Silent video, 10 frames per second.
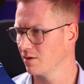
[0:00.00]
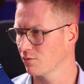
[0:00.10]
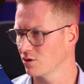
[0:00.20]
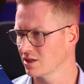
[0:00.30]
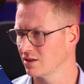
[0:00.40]

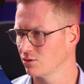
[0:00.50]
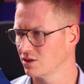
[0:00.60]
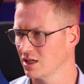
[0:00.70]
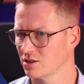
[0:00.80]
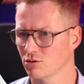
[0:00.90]
course, I need to
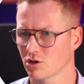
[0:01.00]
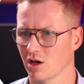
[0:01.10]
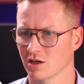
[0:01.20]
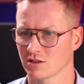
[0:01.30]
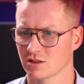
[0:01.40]
change those
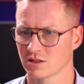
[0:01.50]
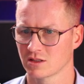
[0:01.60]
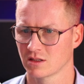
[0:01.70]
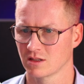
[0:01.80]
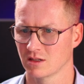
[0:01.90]
colors.
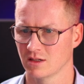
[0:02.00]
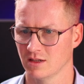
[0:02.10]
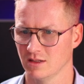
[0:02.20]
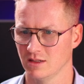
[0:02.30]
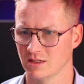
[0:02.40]

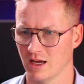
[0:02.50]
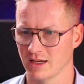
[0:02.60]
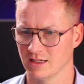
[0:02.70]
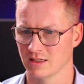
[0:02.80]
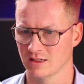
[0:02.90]

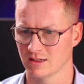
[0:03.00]
Design.